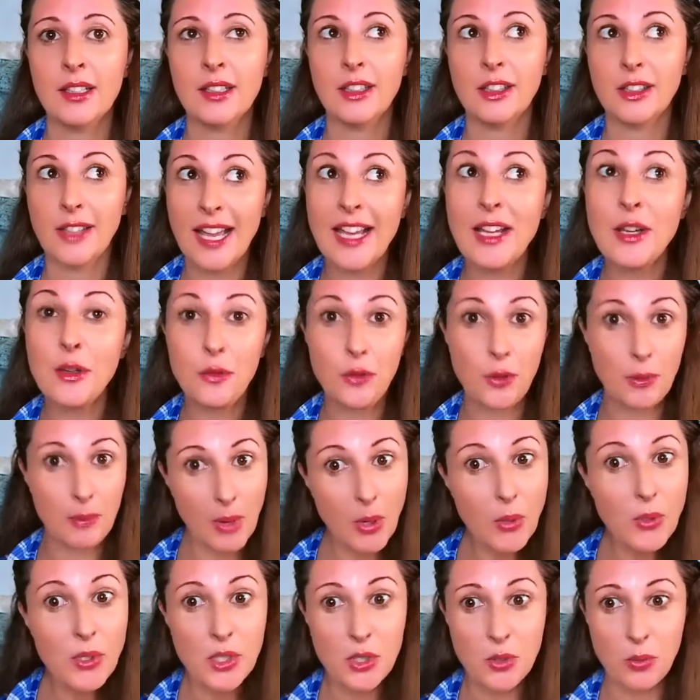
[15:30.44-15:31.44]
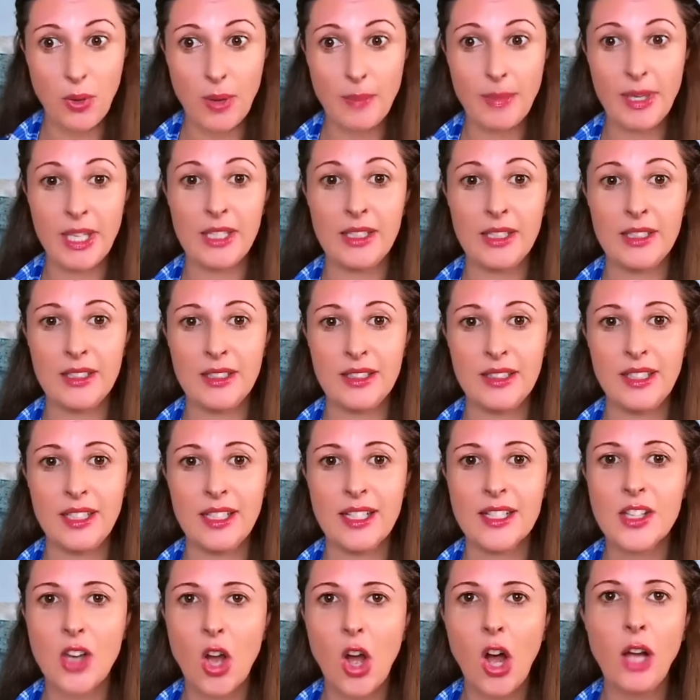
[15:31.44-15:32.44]
like for most women, it
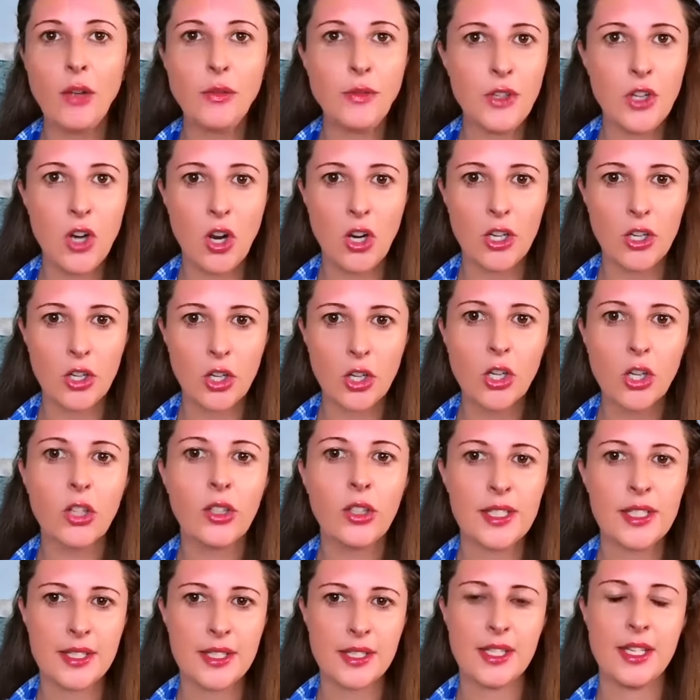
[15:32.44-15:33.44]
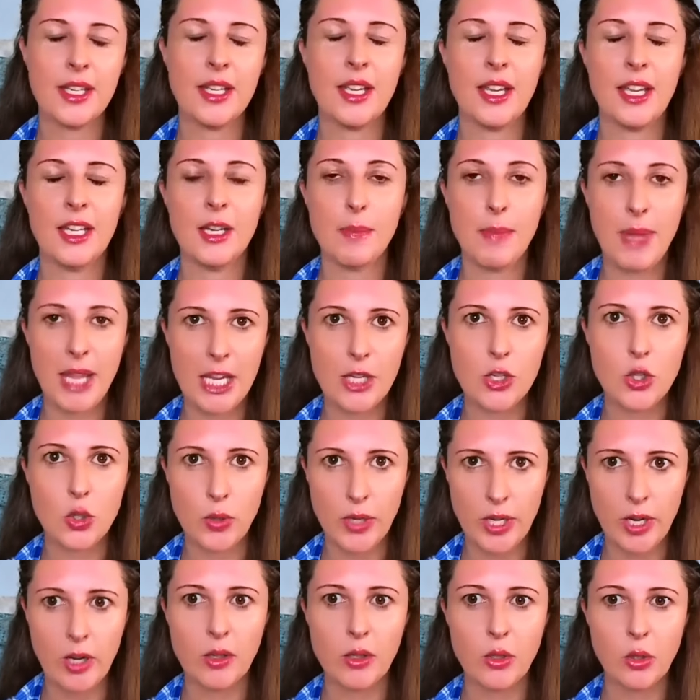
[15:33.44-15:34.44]
is often our currency in a
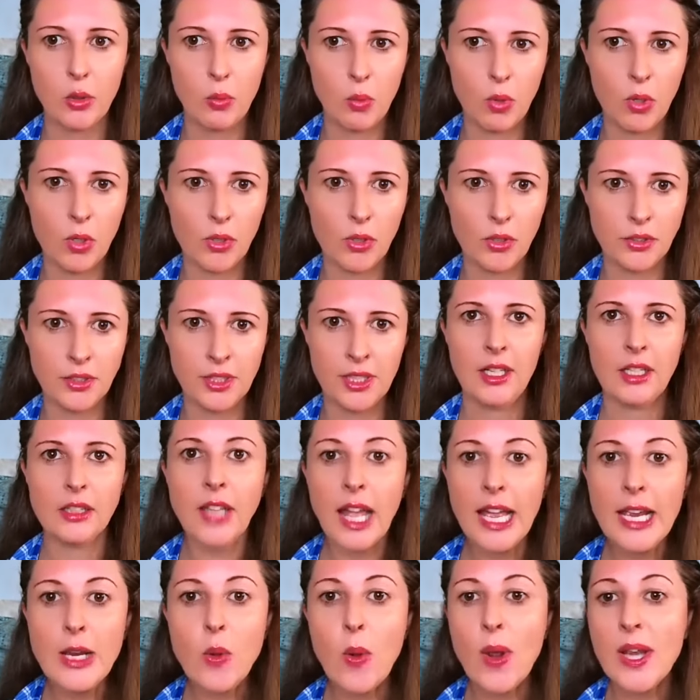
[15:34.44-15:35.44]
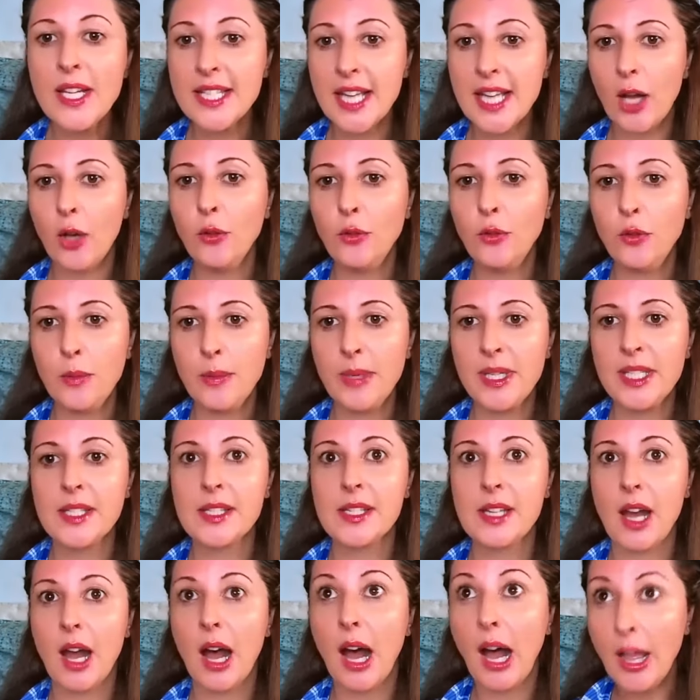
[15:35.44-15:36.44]
patriarchal world. Likewise, Elphaba's
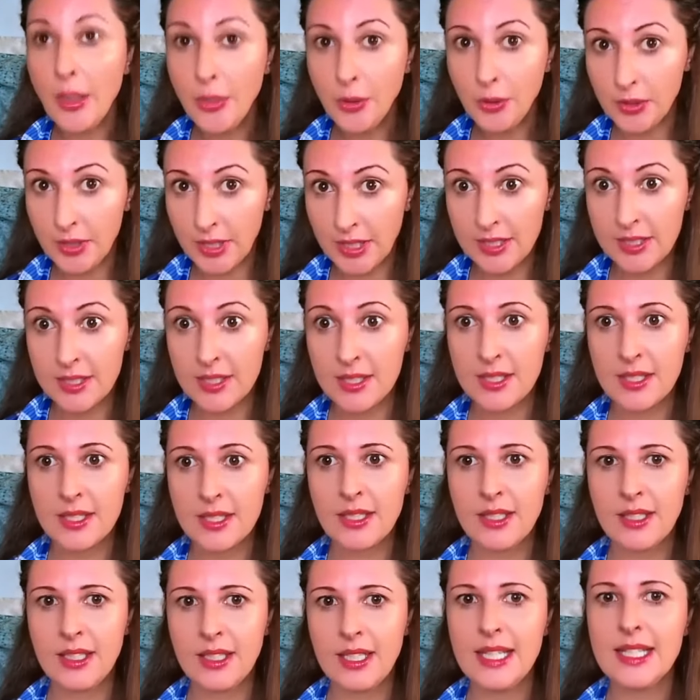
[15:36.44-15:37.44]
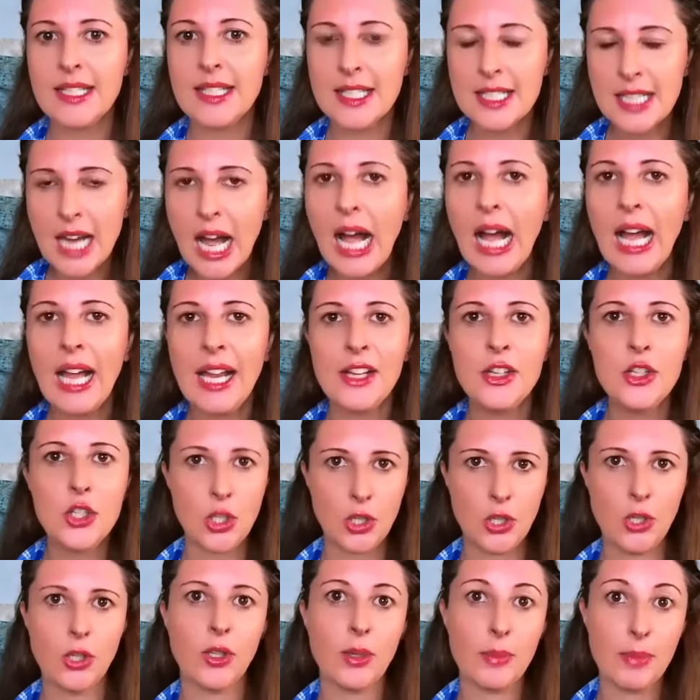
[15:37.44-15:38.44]
otherness is tied to
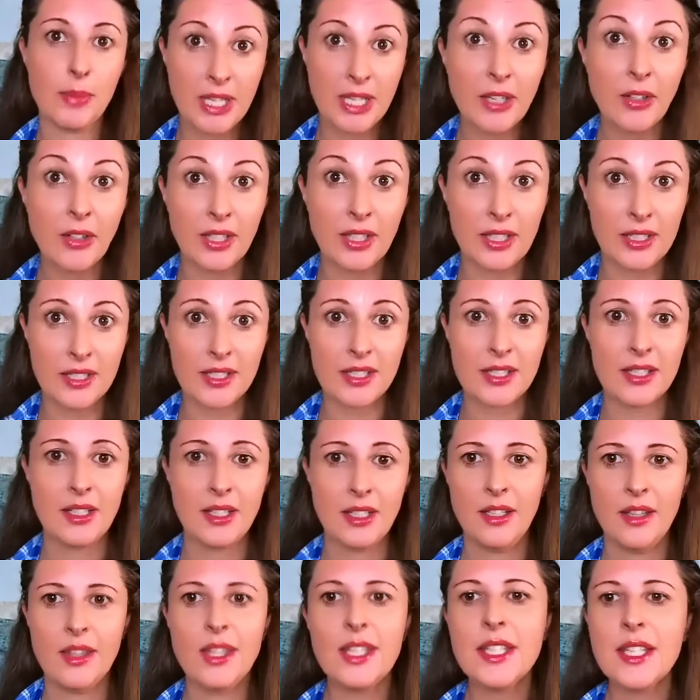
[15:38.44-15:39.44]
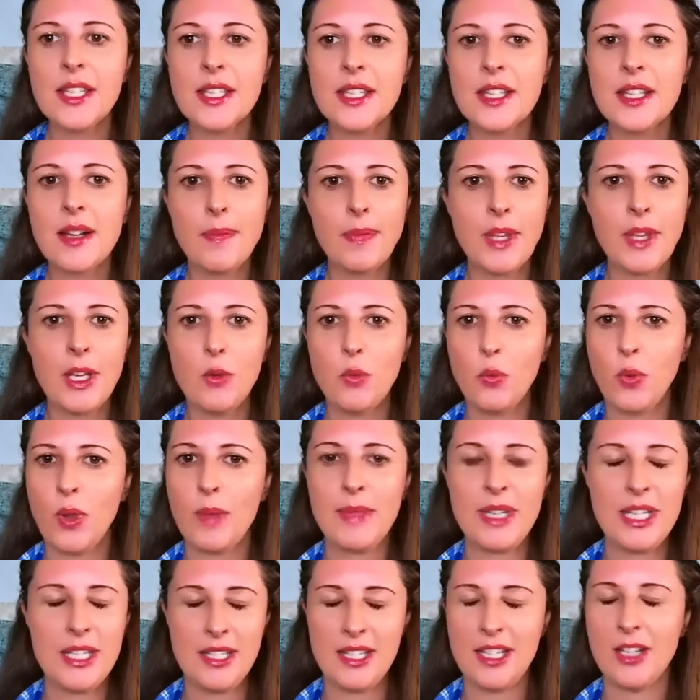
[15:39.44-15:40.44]
her appearance. This is something
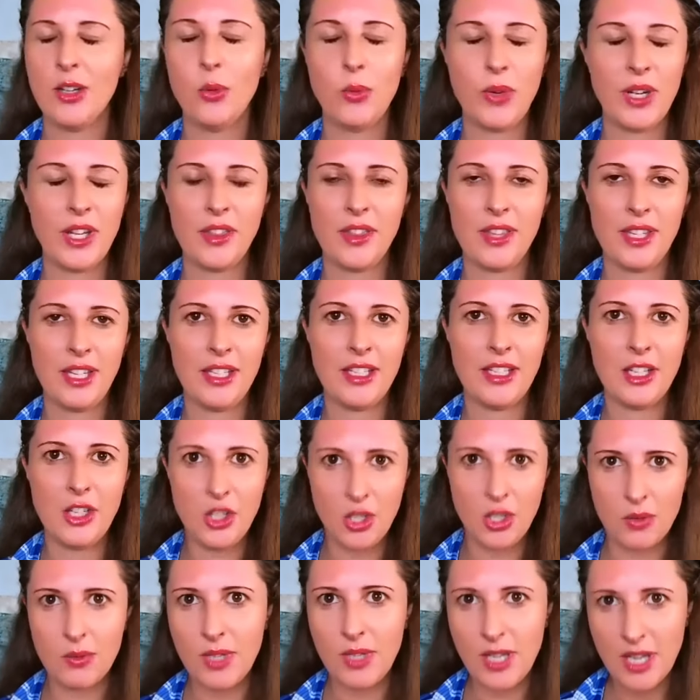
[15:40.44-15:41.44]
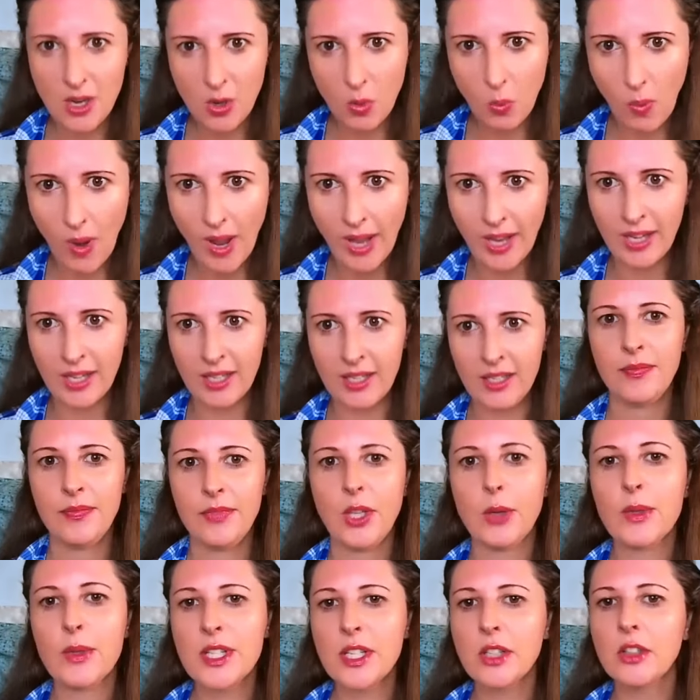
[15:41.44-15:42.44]
women deal with in a unique way.
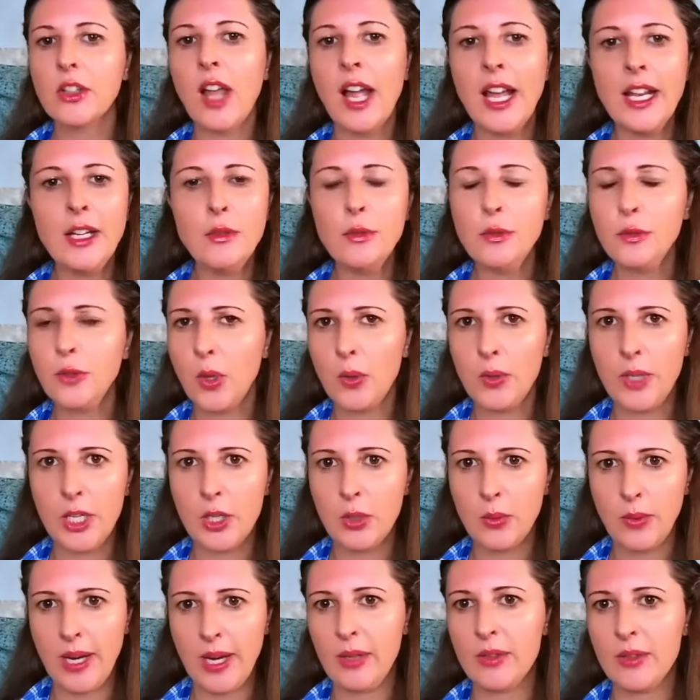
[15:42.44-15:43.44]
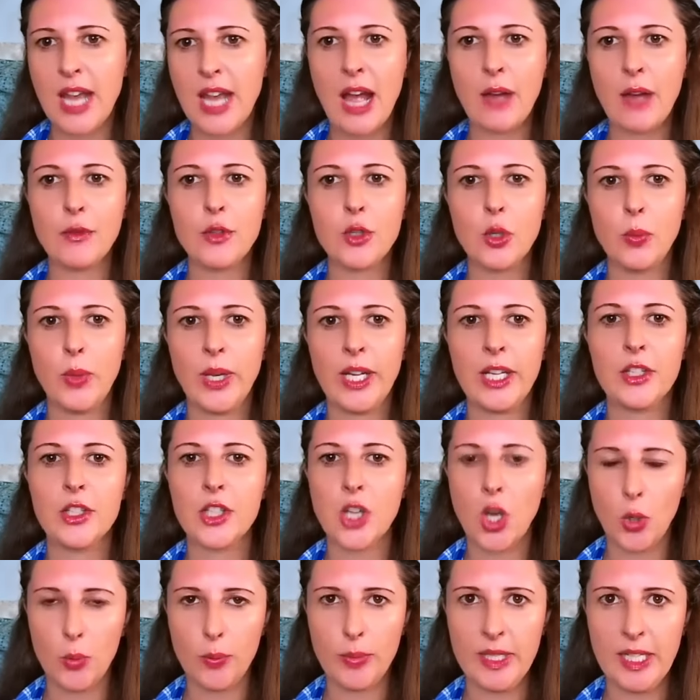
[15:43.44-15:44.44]
There was a line floating around after Wicked's
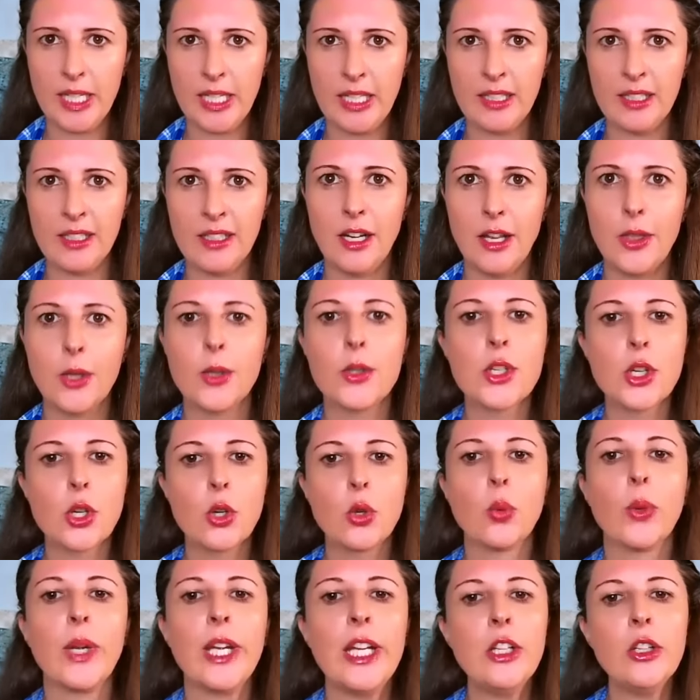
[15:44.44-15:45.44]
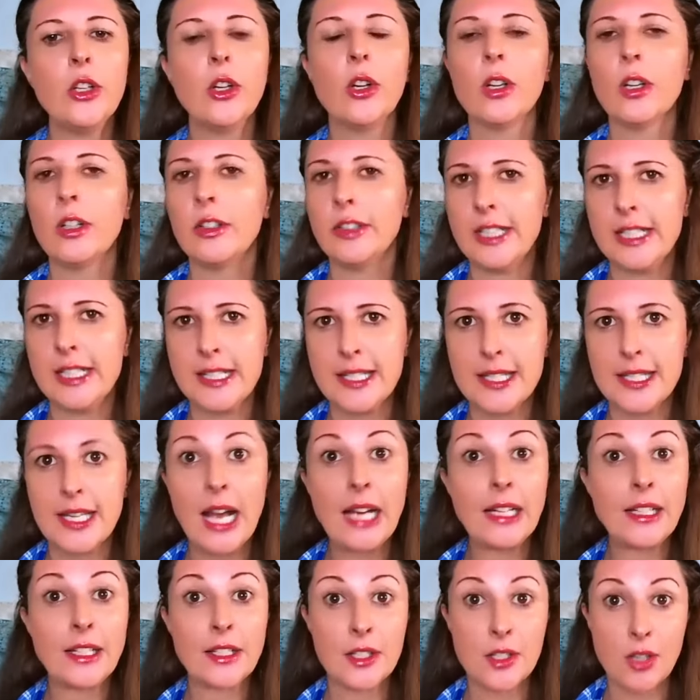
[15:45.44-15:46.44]
opening: "There's a green girl
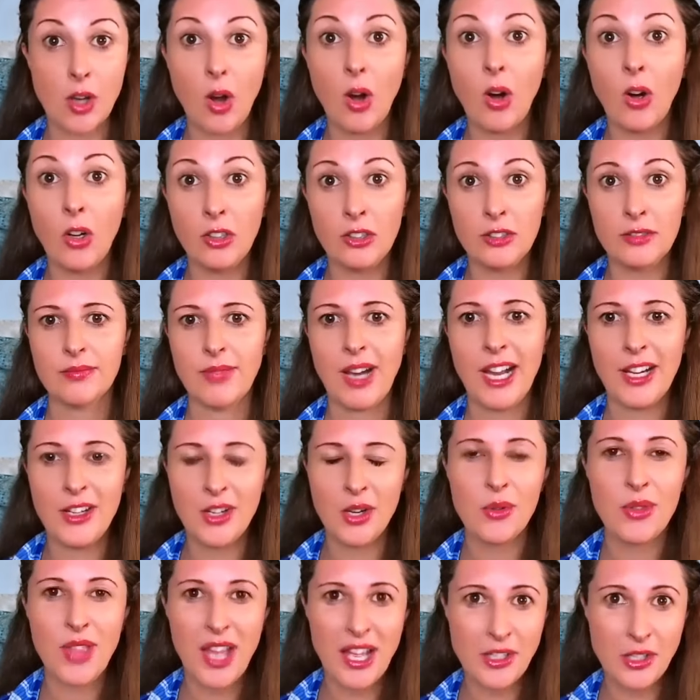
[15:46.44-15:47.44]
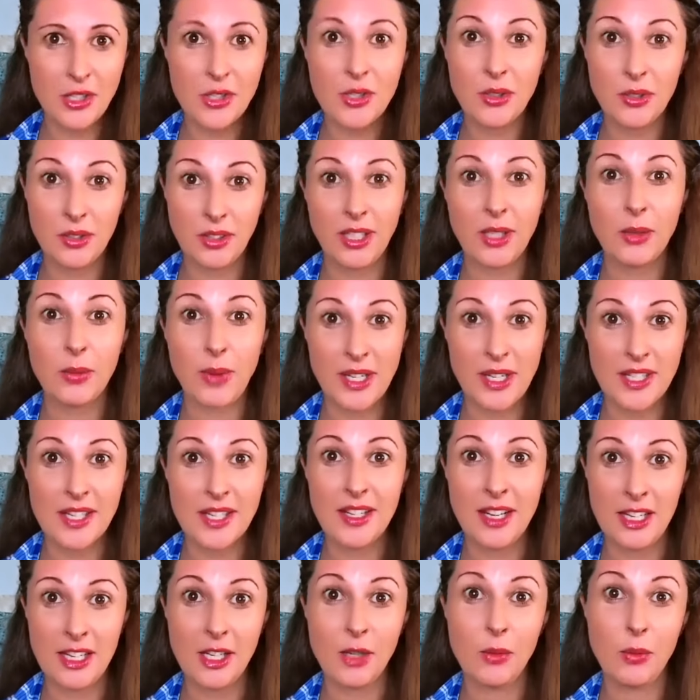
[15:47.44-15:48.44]
inside us all." I know that certainly
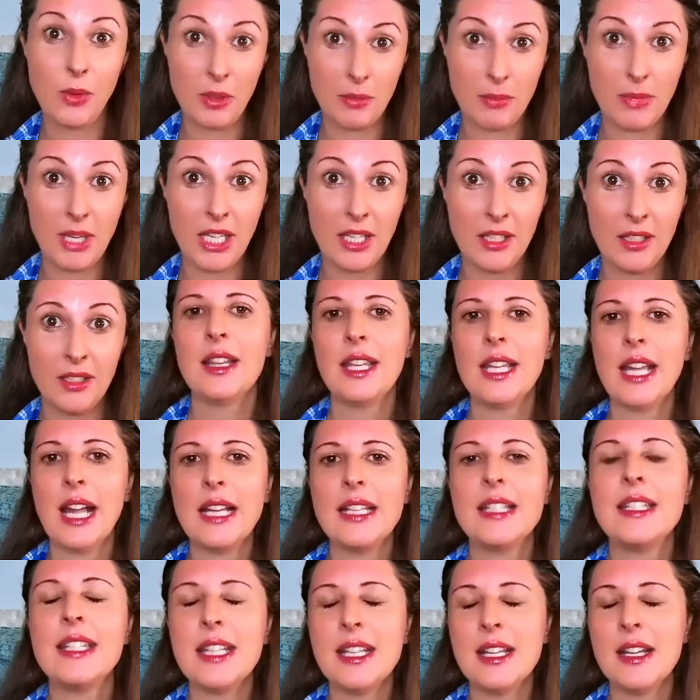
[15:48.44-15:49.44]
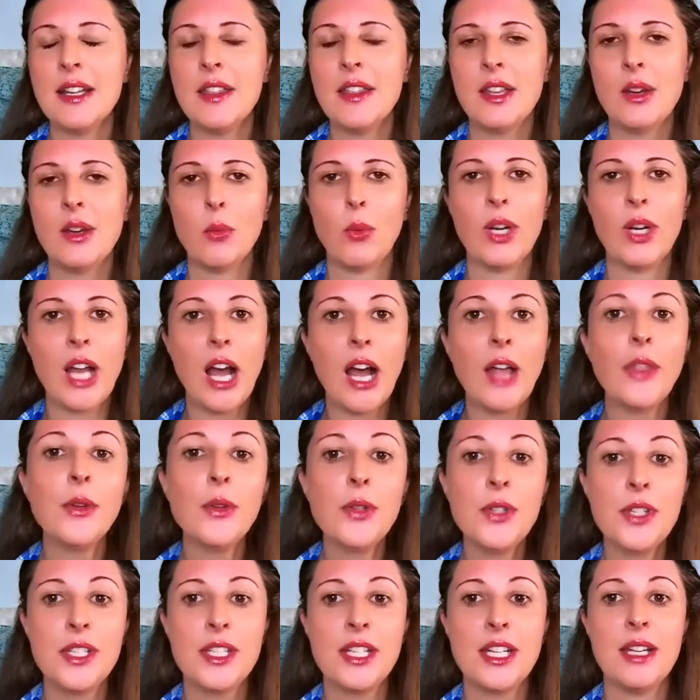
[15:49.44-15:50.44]
resonated with me. The idea that what
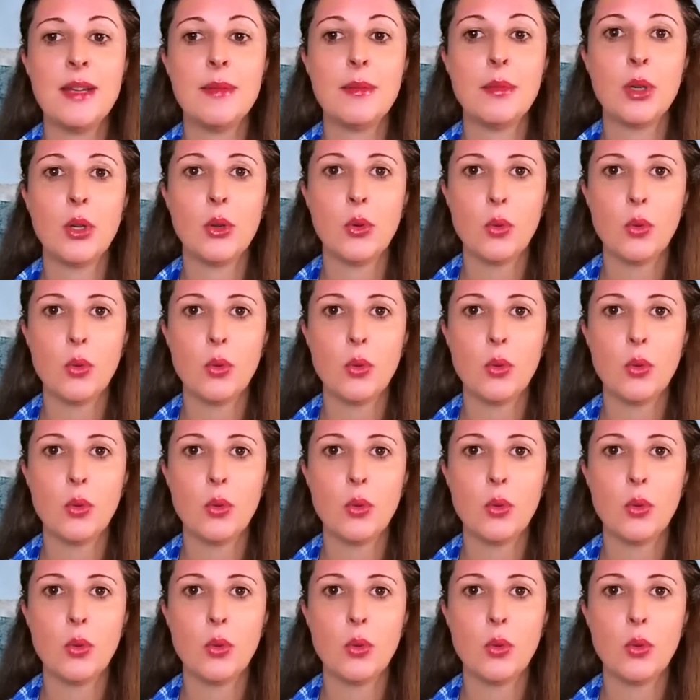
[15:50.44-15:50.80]
others deem